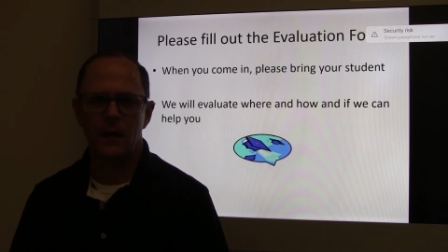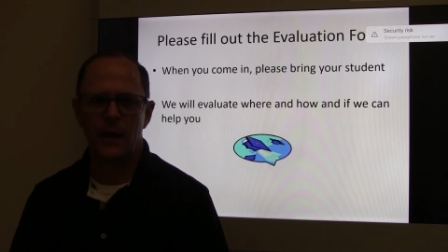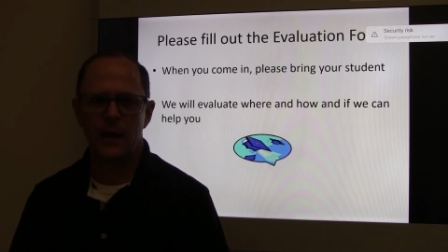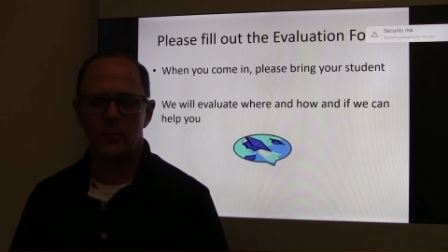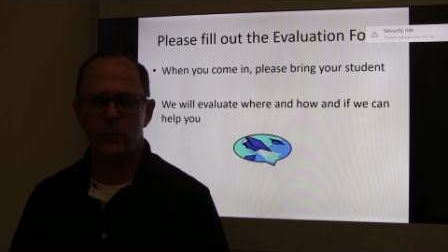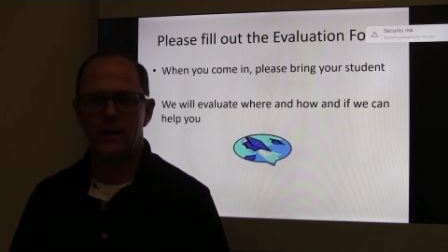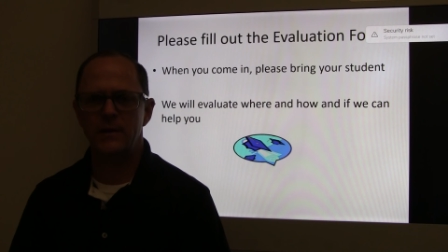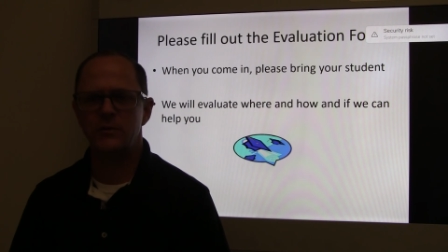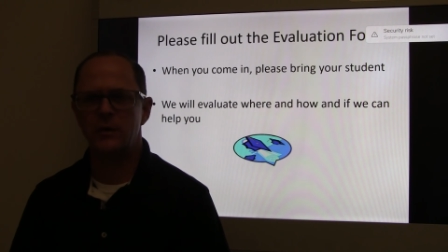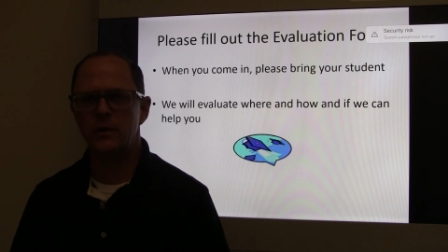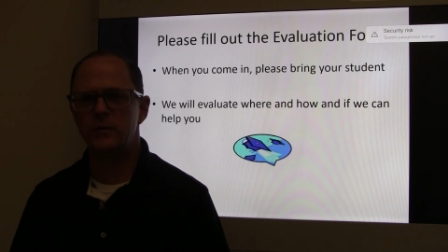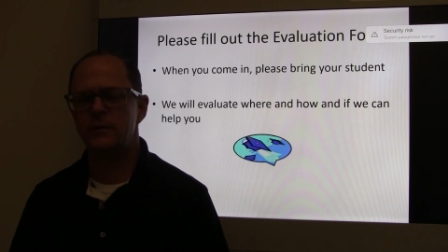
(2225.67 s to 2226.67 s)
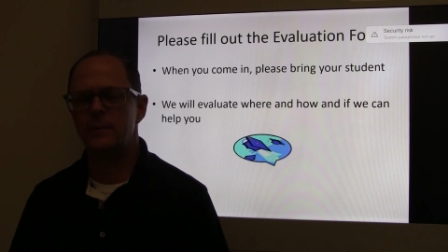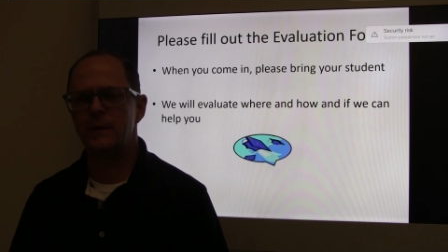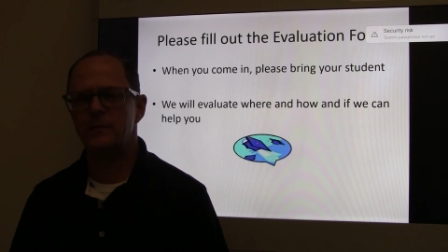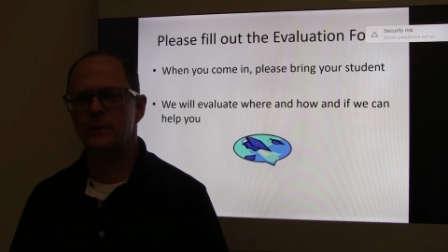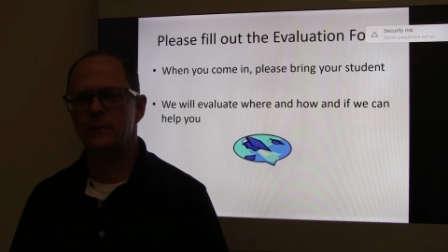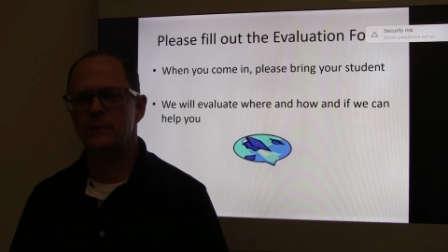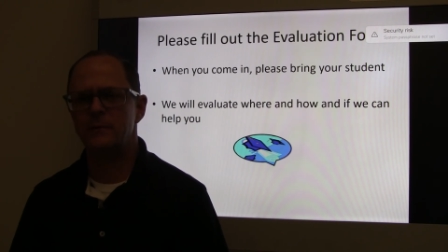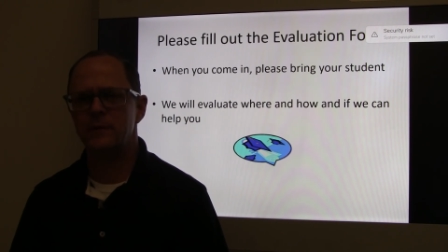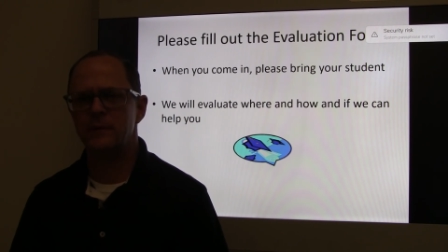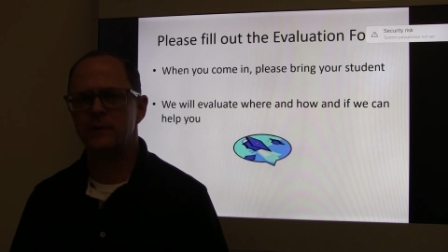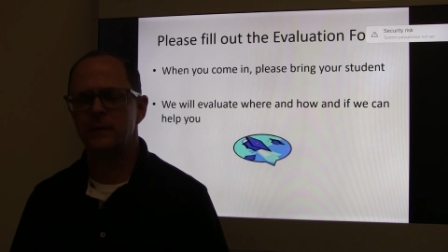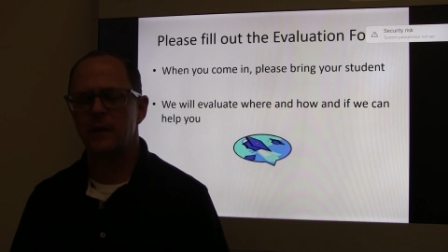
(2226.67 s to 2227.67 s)
And what I charge for my
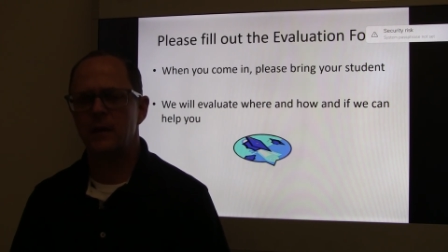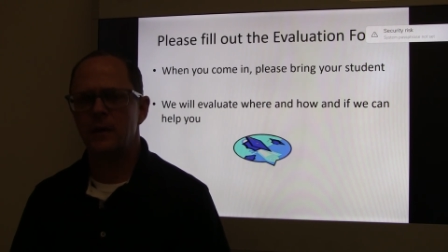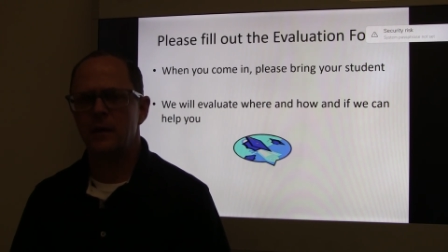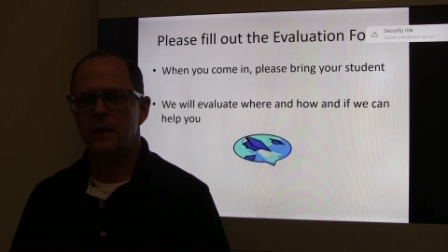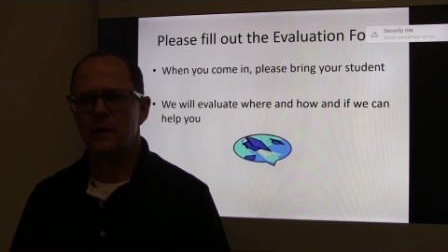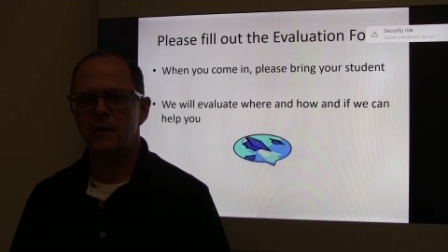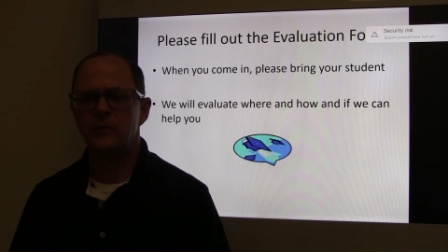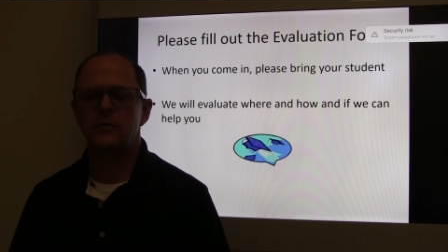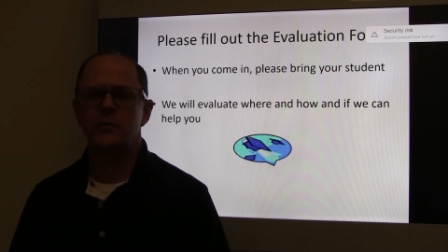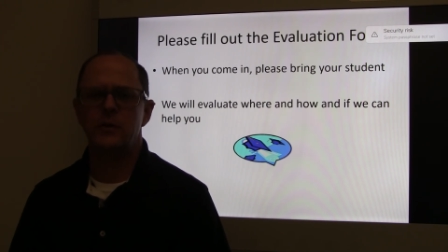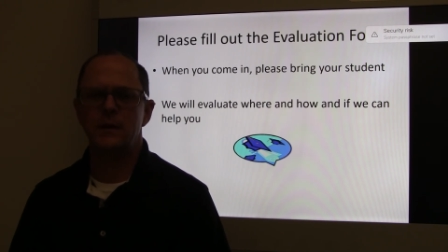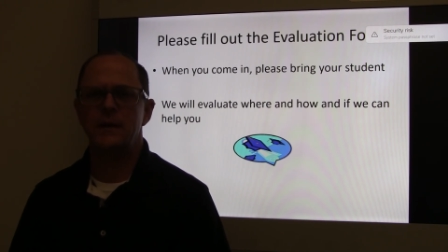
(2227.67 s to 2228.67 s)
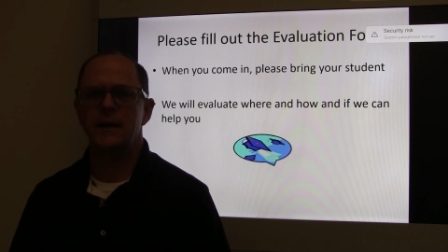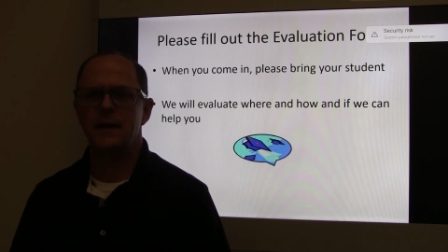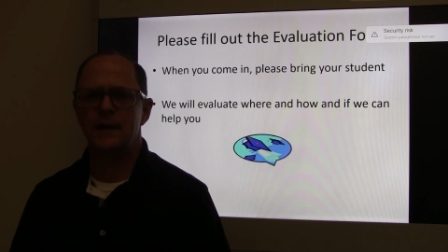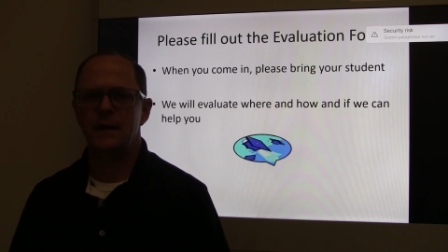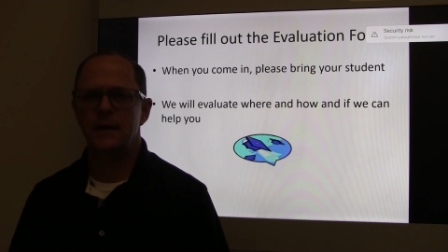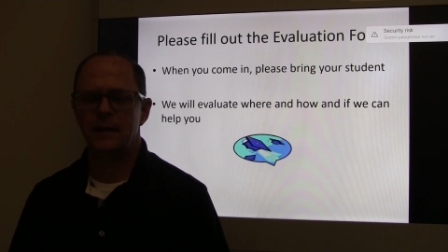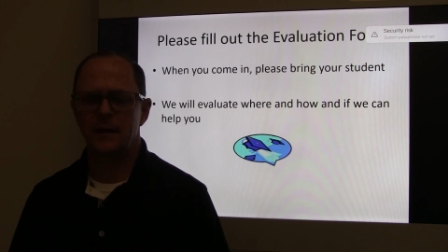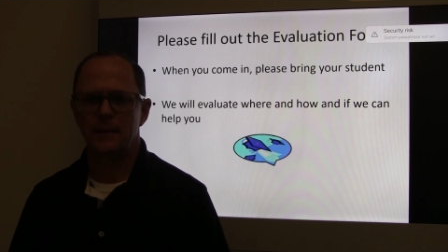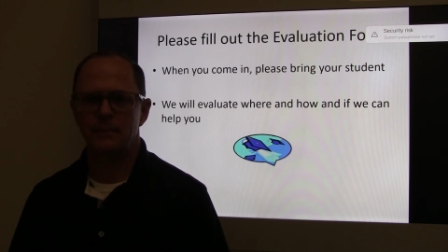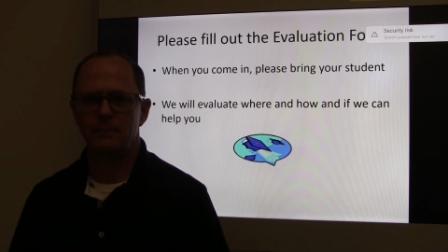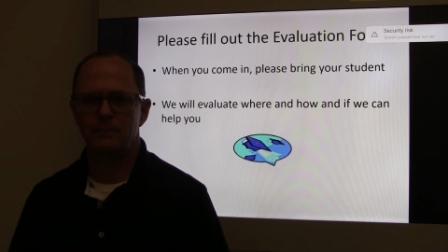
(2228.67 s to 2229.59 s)
services is $39.99.